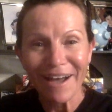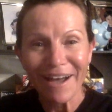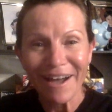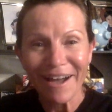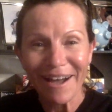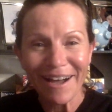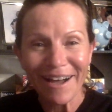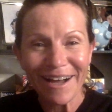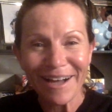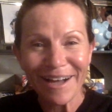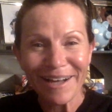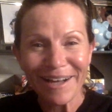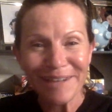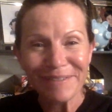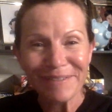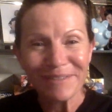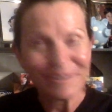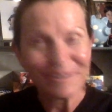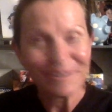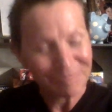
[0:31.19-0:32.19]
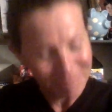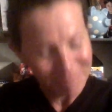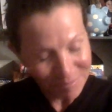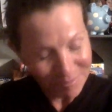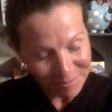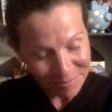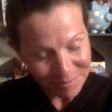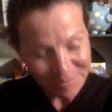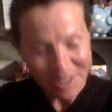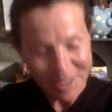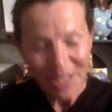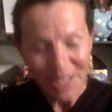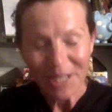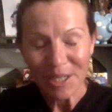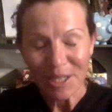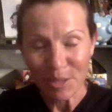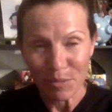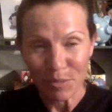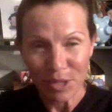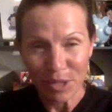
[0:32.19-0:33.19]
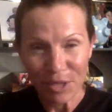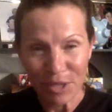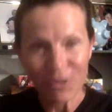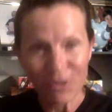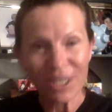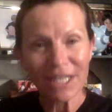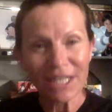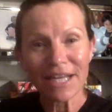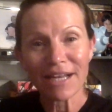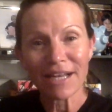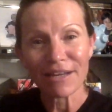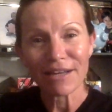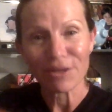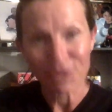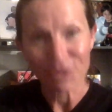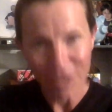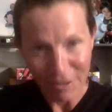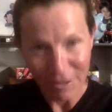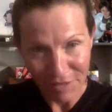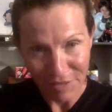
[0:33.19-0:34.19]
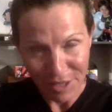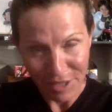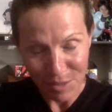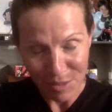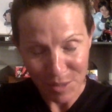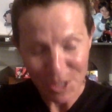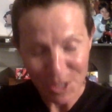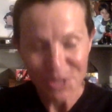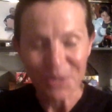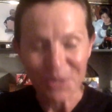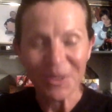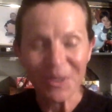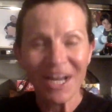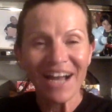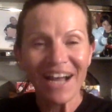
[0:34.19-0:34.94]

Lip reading: Uh, Kimberly Green, hello, lovely to meet you.